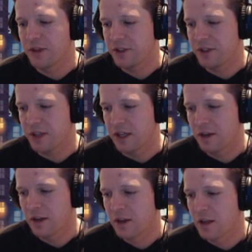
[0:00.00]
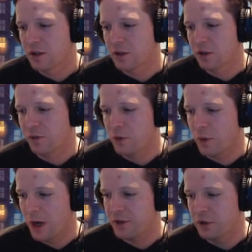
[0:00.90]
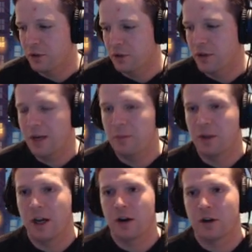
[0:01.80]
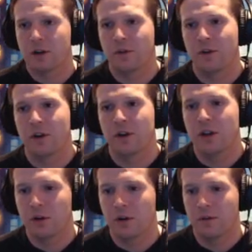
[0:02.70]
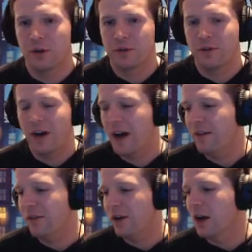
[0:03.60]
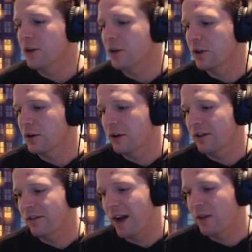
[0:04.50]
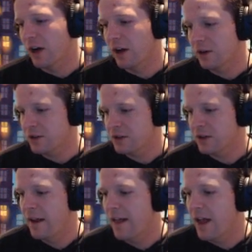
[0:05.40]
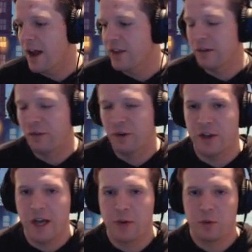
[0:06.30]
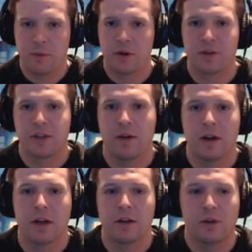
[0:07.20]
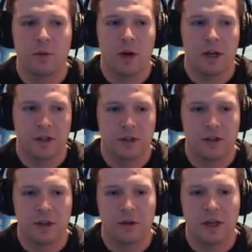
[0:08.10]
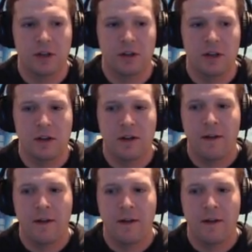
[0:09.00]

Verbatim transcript: Sid. So if you want to name the character for either of those five, uh, you can donate $5. And then for the Edward percent run, if you want to donate the